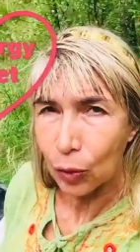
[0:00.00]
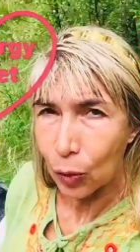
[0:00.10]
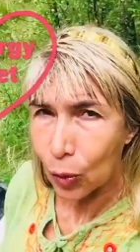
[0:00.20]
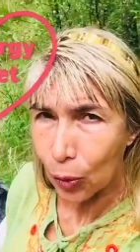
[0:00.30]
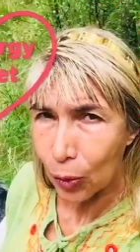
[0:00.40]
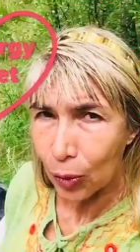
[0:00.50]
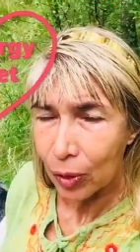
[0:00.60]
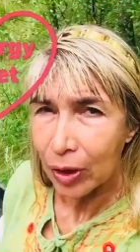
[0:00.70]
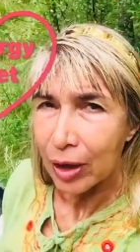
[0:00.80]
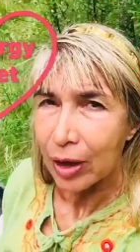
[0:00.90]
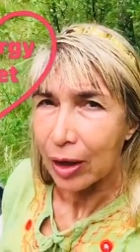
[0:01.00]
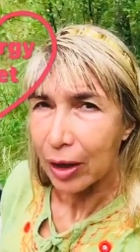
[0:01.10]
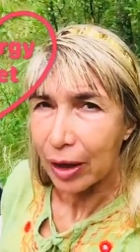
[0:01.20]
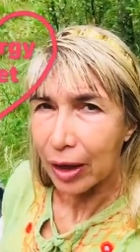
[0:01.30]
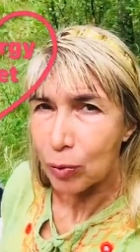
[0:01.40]
Guru,
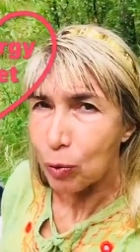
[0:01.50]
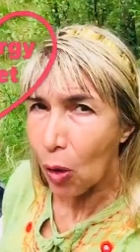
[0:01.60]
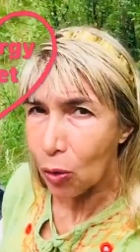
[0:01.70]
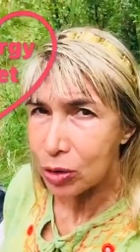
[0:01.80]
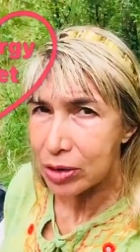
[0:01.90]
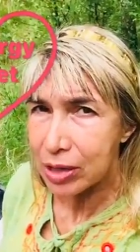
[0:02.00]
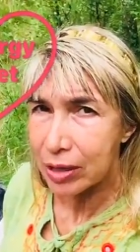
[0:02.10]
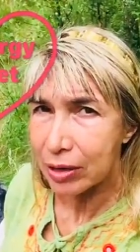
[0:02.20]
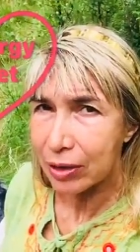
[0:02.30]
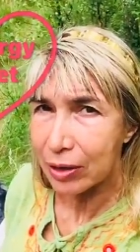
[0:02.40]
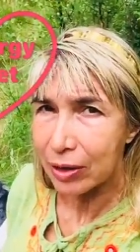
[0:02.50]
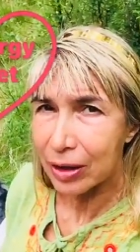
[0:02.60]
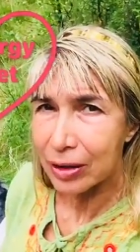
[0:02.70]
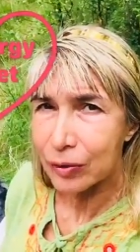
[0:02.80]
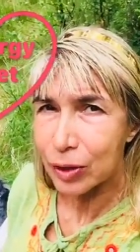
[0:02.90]
Uh, and both, uh,
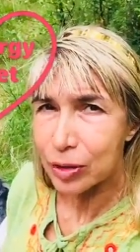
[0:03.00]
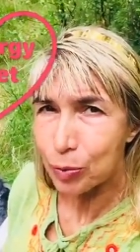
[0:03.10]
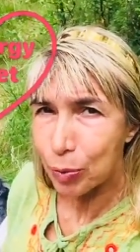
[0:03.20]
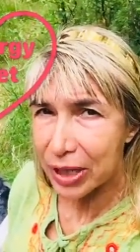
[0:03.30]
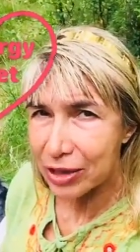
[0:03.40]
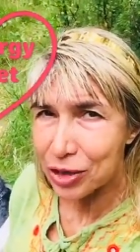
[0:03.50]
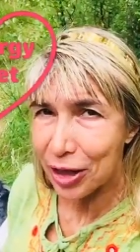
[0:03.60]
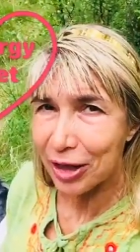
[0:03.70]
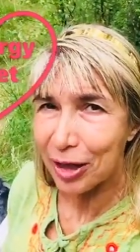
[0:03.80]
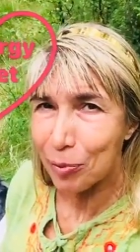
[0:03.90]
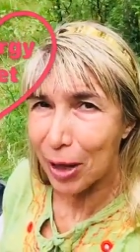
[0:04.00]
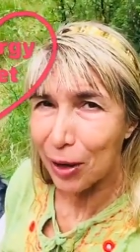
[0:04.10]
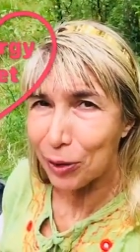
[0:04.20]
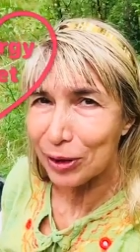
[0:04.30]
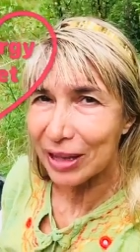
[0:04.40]
it was preaching
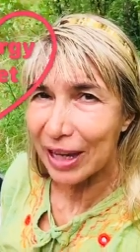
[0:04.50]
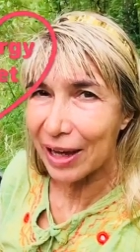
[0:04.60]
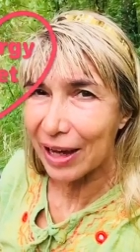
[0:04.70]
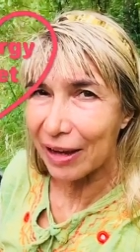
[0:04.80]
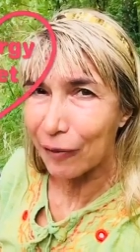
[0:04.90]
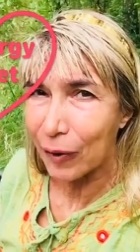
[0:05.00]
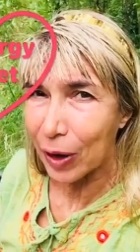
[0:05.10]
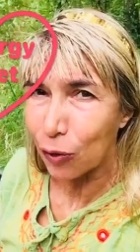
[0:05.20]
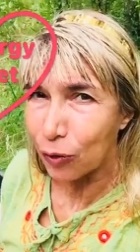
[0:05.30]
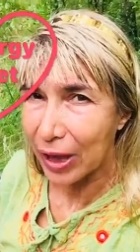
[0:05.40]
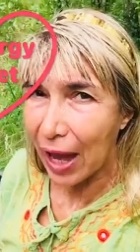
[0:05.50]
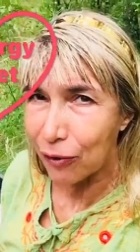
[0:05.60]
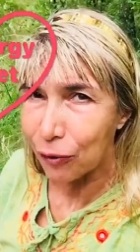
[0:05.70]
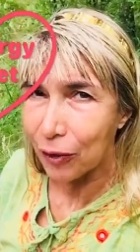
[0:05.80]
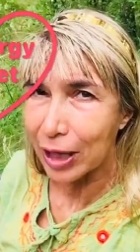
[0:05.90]
about the way of
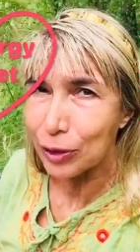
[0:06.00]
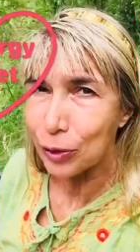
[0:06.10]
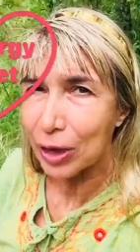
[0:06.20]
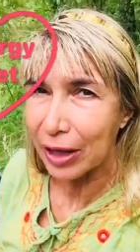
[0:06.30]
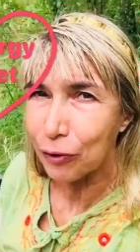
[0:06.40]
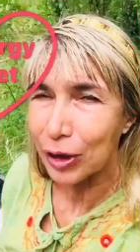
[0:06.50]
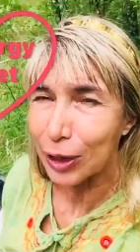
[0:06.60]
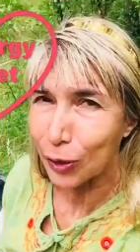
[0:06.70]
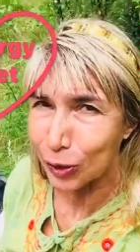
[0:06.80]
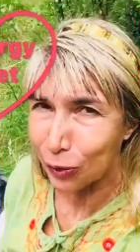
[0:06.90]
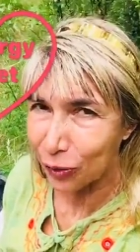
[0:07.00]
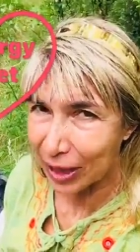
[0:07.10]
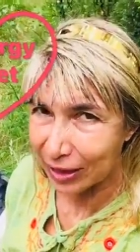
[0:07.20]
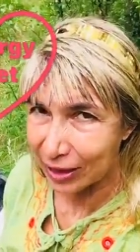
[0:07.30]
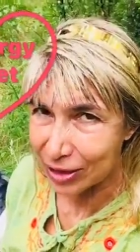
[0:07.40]
life when you have a lot of
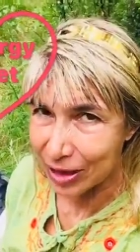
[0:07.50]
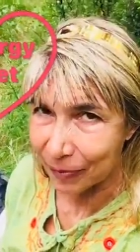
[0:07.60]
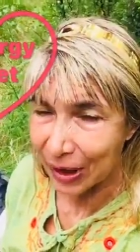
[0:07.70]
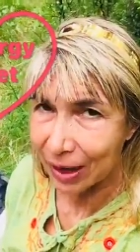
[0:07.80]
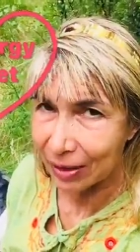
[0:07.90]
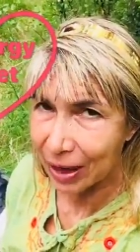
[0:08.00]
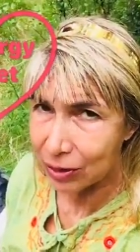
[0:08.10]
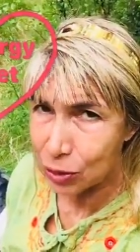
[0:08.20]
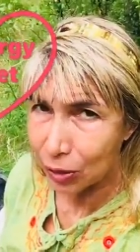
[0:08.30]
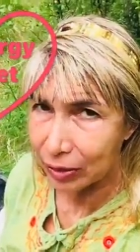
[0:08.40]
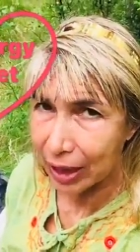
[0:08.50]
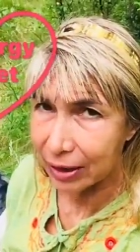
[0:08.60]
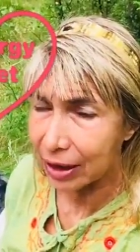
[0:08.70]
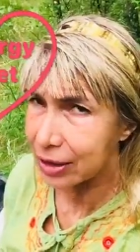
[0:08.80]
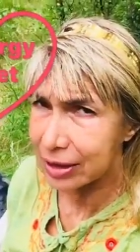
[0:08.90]
energy. And they told
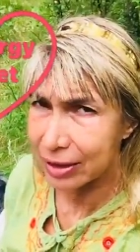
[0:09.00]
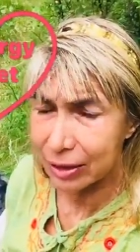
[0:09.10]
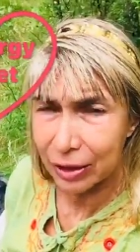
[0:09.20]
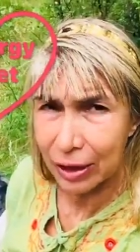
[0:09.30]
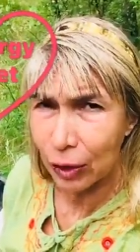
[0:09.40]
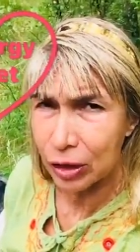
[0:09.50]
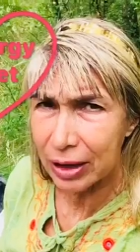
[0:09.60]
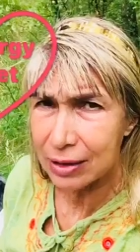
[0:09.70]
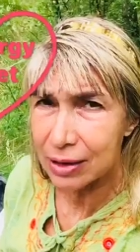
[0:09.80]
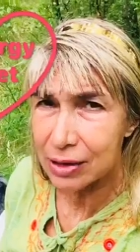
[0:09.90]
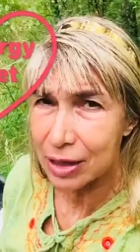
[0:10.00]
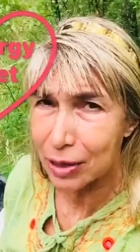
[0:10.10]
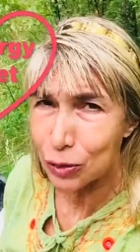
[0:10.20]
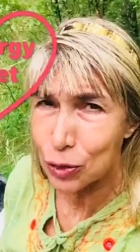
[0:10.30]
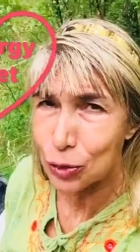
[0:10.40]
that it's not
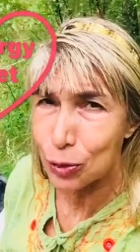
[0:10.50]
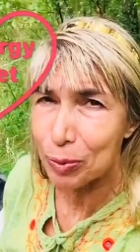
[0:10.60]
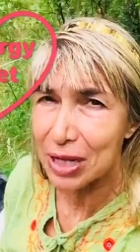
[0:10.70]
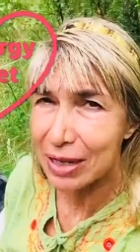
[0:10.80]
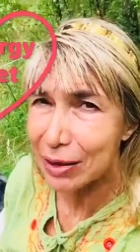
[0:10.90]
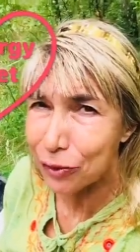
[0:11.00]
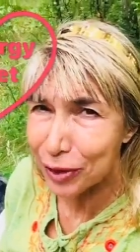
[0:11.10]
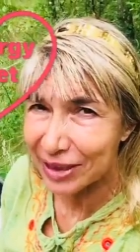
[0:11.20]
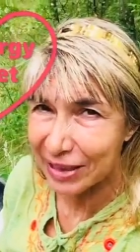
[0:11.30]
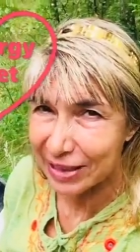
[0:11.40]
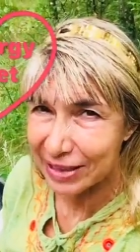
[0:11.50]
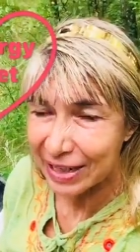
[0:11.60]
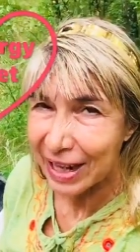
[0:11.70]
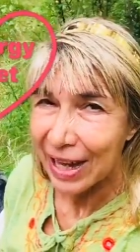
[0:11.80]
necessary to believe in this.